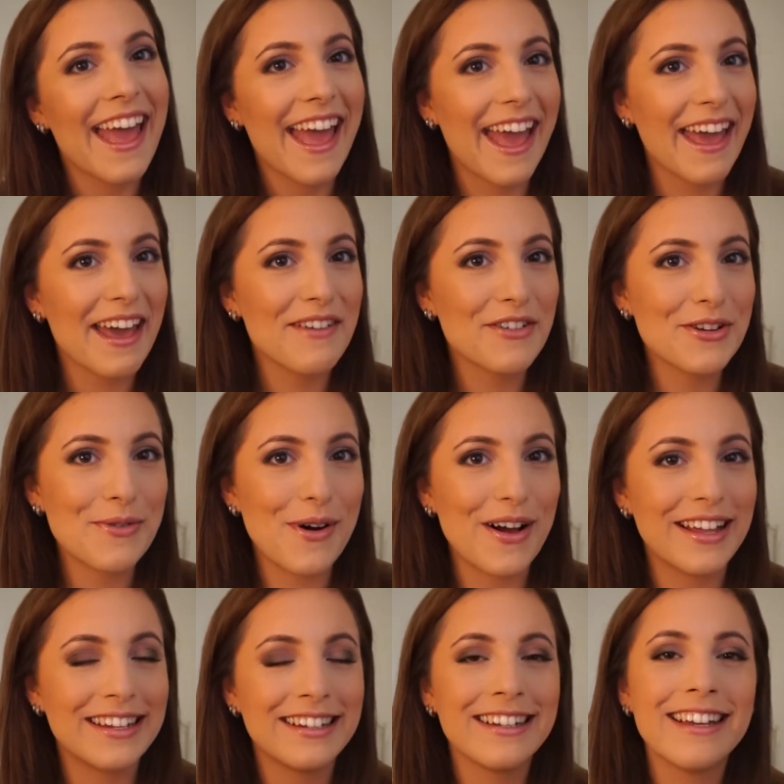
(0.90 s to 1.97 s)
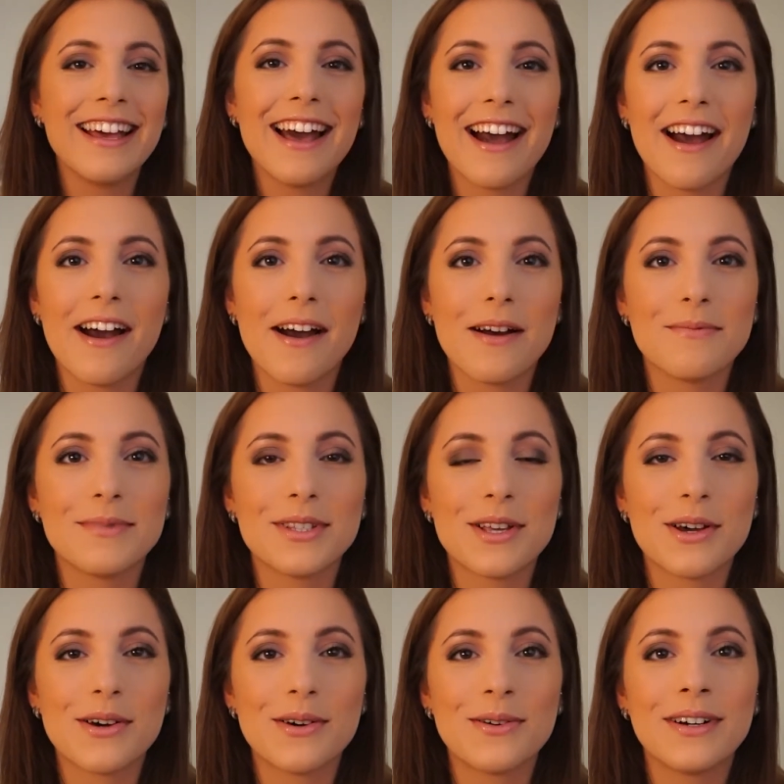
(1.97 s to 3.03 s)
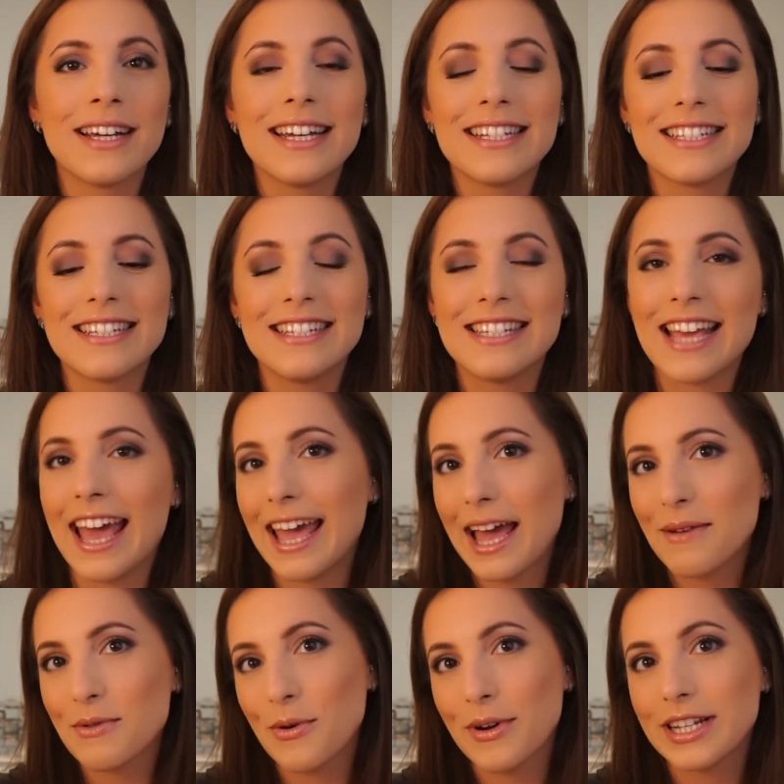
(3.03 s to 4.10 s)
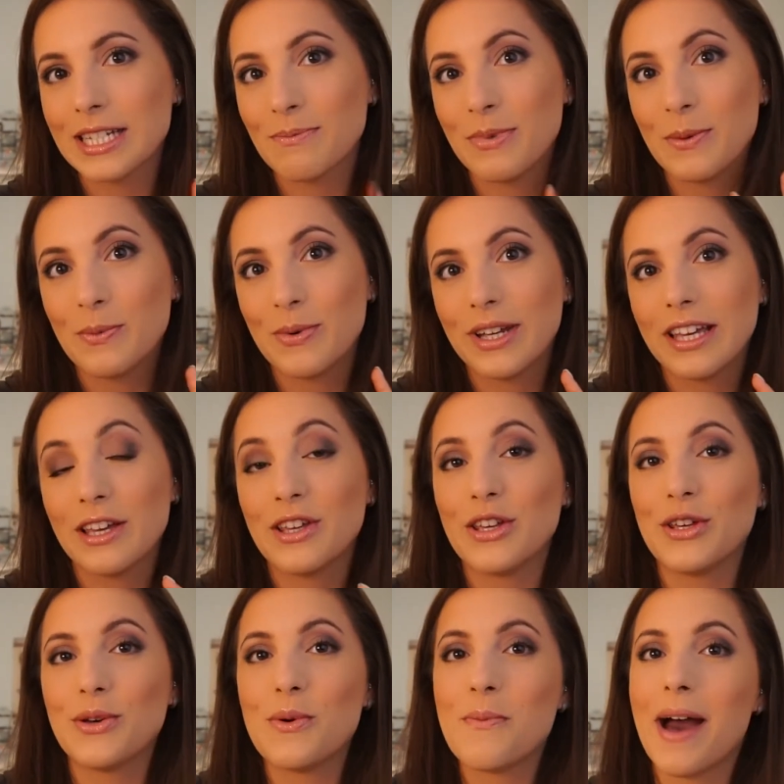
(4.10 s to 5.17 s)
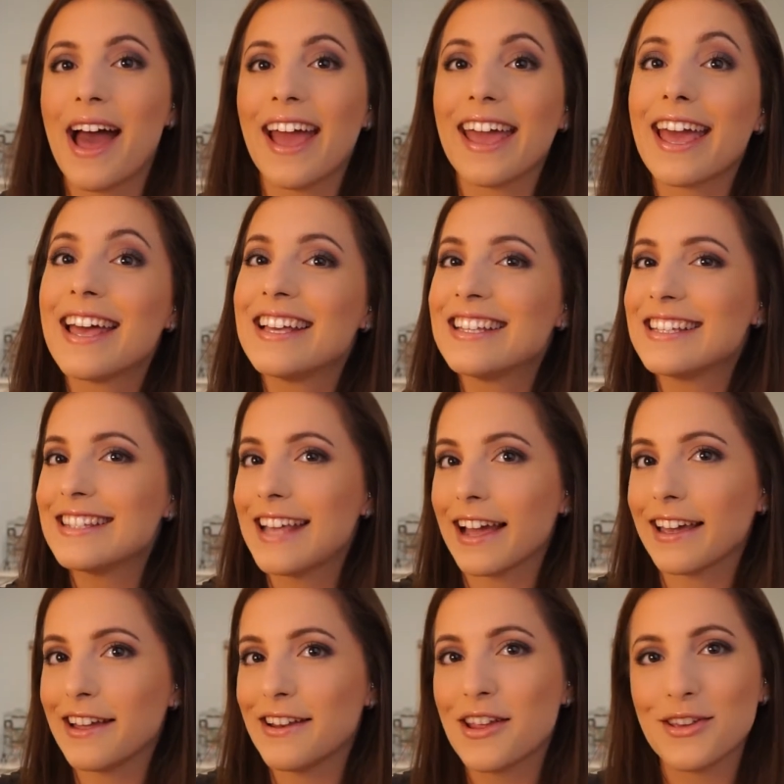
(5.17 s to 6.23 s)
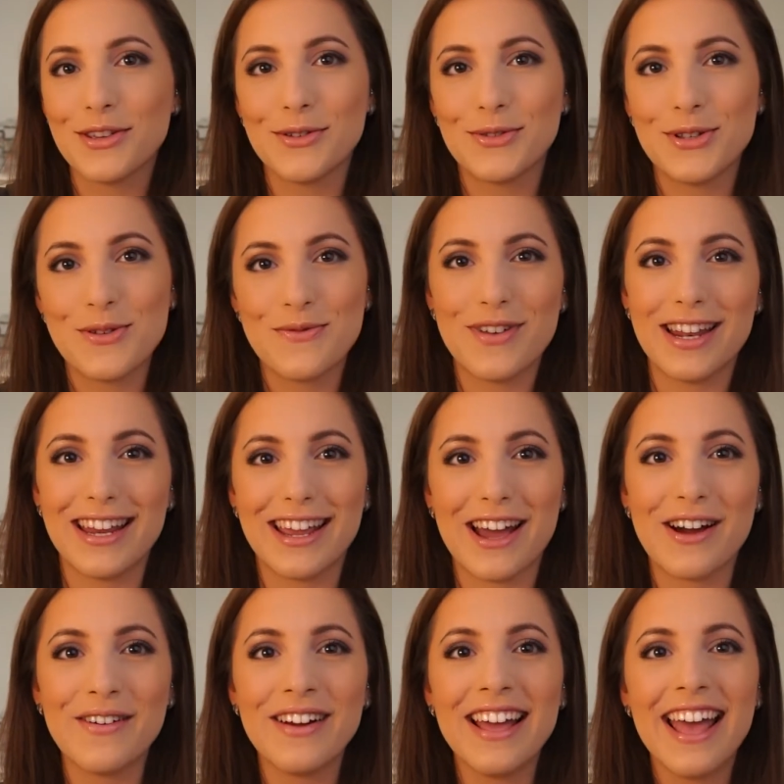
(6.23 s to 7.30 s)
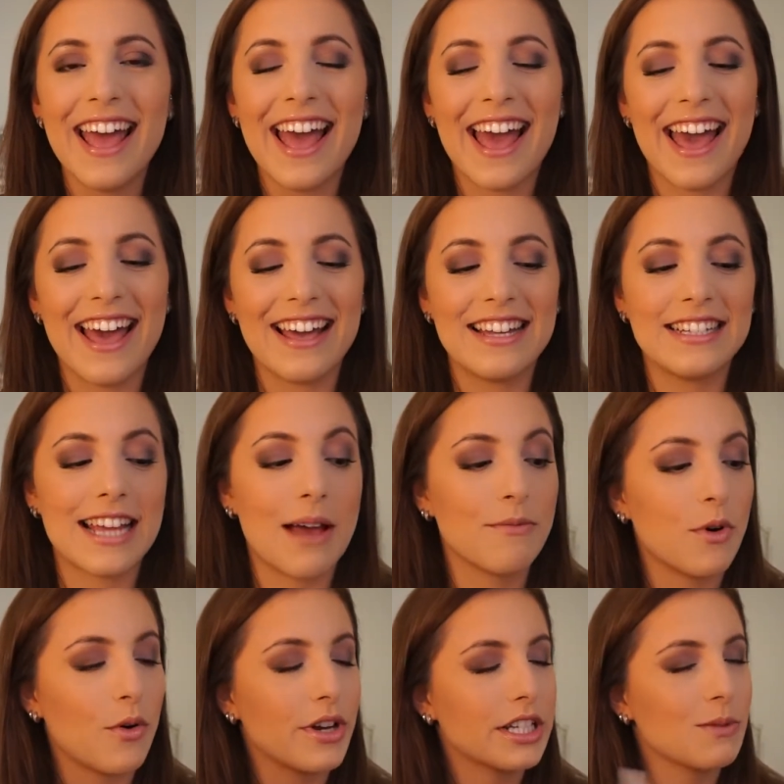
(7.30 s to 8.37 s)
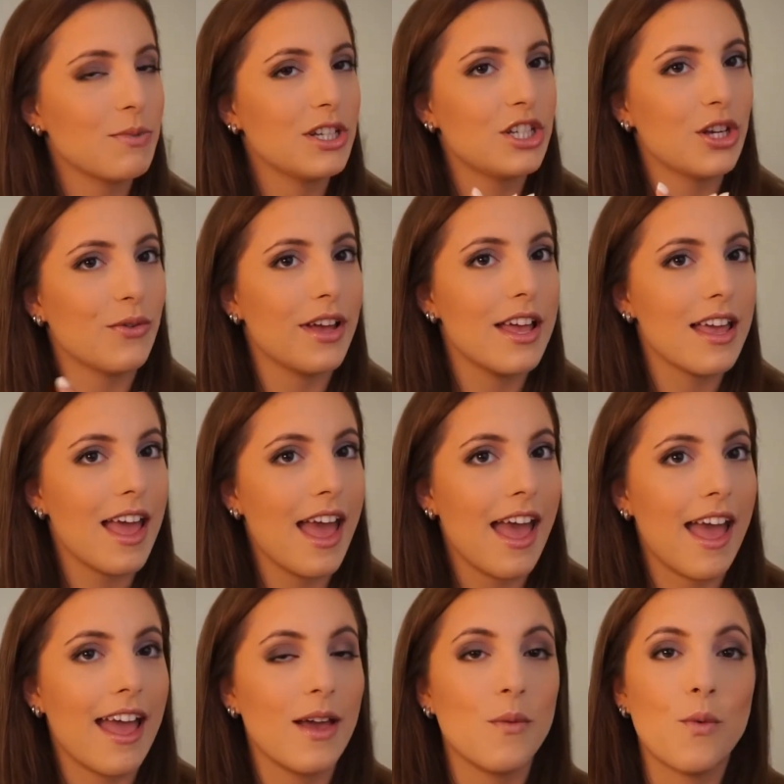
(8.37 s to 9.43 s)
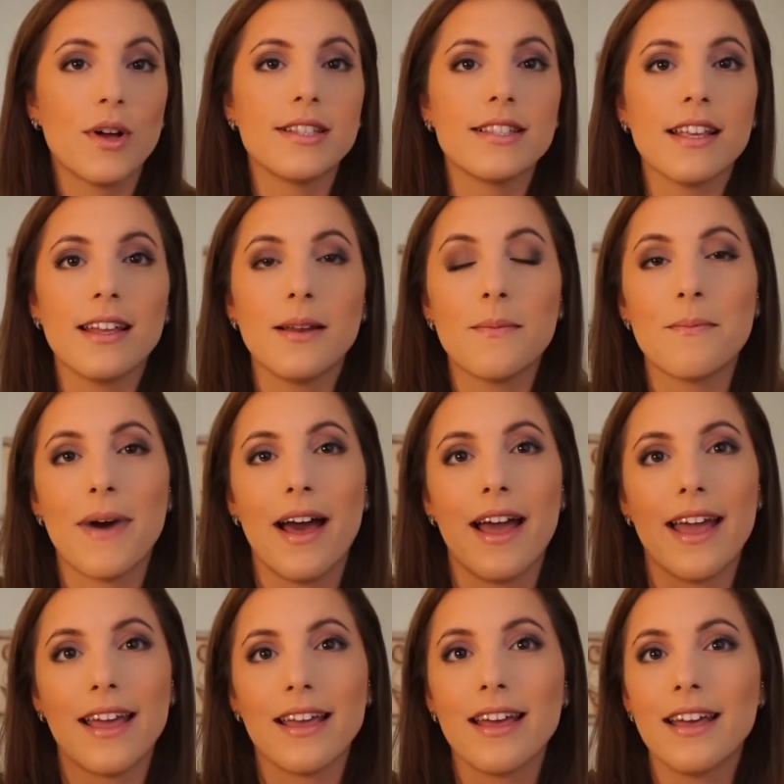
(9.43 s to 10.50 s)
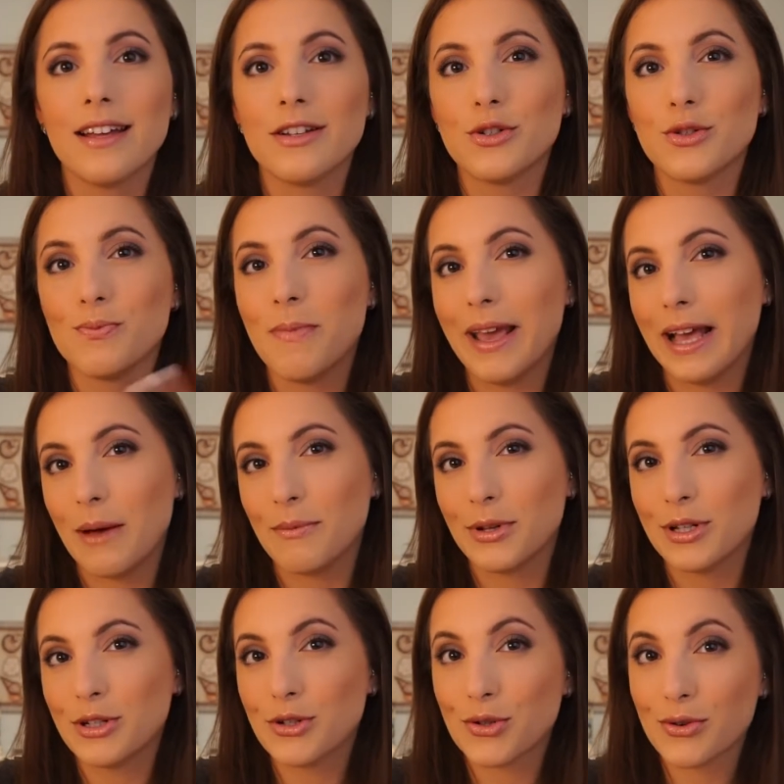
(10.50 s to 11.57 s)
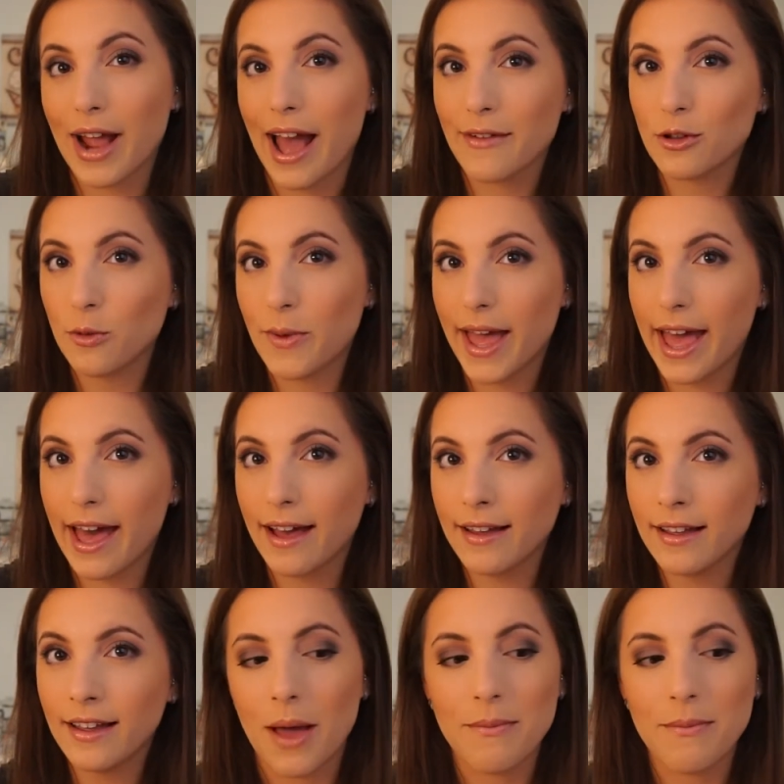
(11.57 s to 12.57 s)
Hey everyone! So today I'm going to be bringing you my second YouTube video, and I'm going to be doing a what's in my makeup travel bag.